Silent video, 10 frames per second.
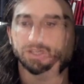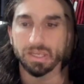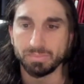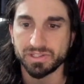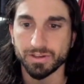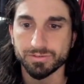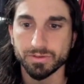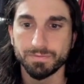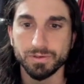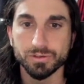A
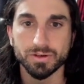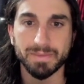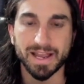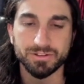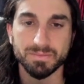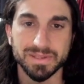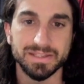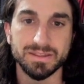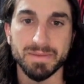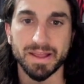potential future matchup
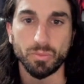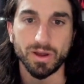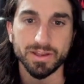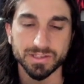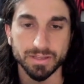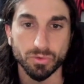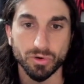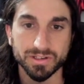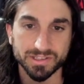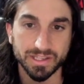in the Mountain West if
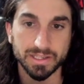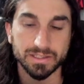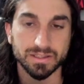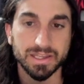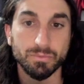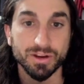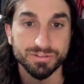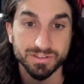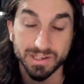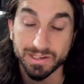Oregon State and
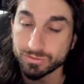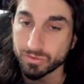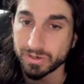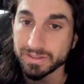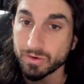Washington State join,